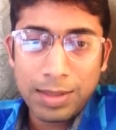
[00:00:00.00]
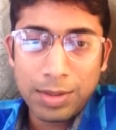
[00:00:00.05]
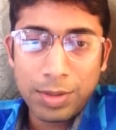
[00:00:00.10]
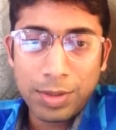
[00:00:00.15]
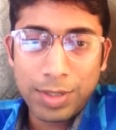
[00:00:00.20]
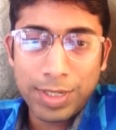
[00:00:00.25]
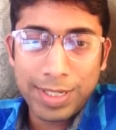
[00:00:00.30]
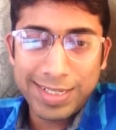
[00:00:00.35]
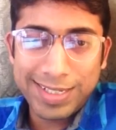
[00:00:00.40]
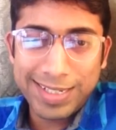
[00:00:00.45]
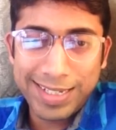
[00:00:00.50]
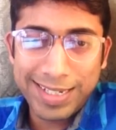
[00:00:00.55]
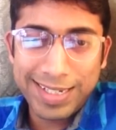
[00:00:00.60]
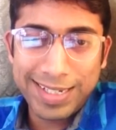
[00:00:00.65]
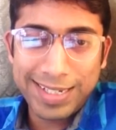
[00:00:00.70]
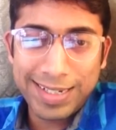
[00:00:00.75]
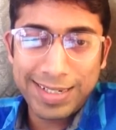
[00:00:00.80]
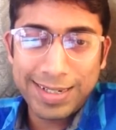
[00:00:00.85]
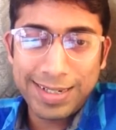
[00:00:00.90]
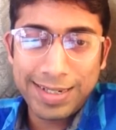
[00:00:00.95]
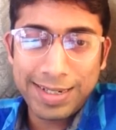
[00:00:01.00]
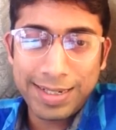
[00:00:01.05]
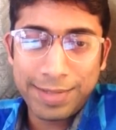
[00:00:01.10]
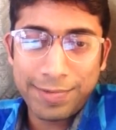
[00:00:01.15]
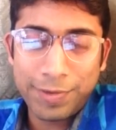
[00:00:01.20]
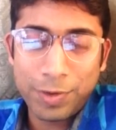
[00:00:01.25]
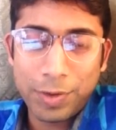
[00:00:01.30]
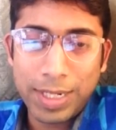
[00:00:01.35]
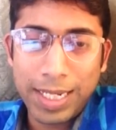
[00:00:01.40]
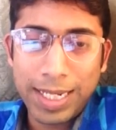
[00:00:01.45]
Okay, take care.
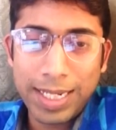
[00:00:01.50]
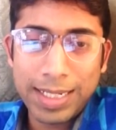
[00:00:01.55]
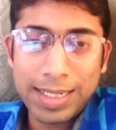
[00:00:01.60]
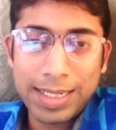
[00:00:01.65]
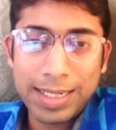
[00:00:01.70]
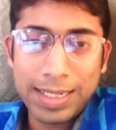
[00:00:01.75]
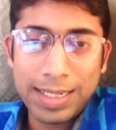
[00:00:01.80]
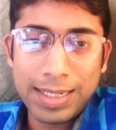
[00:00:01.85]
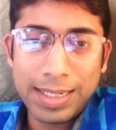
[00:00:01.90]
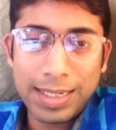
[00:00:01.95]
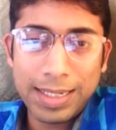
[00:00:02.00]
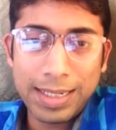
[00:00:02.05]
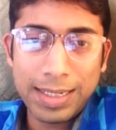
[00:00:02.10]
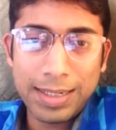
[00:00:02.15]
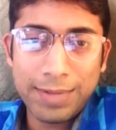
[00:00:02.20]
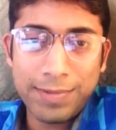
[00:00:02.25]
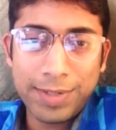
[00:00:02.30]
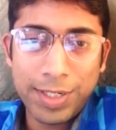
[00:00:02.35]
If you like the